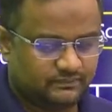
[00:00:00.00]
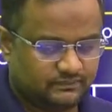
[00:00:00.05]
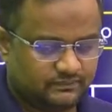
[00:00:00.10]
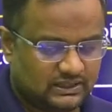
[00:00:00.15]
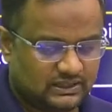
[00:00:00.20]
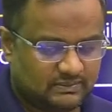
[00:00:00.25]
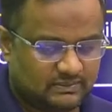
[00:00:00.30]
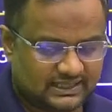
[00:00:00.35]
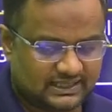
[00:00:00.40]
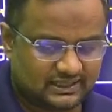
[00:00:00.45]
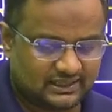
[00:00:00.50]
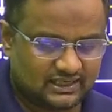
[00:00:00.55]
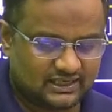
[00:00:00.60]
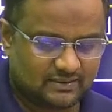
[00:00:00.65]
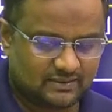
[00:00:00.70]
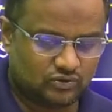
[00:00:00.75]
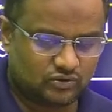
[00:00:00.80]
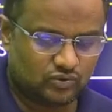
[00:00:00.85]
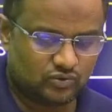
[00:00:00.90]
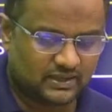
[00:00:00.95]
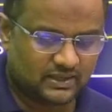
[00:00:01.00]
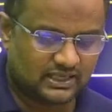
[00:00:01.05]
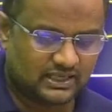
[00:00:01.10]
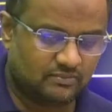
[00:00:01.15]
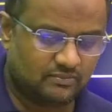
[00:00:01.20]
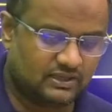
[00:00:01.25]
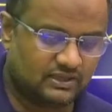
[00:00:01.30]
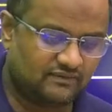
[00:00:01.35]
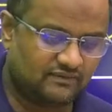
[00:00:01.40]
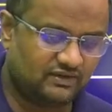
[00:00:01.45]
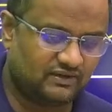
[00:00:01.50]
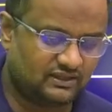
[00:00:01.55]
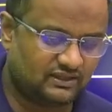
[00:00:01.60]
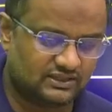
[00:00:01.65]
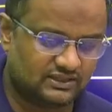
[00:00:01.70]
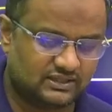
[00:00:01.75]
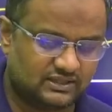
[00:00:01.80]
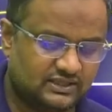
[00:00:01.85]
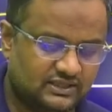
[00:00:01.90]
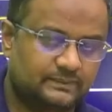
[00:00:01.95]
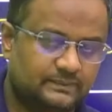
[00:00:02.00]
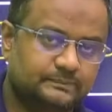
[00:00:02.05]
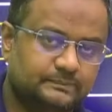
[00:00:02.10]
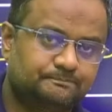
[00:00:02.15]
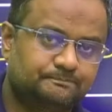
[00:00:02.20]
In my Telegram group, my number, everything is written.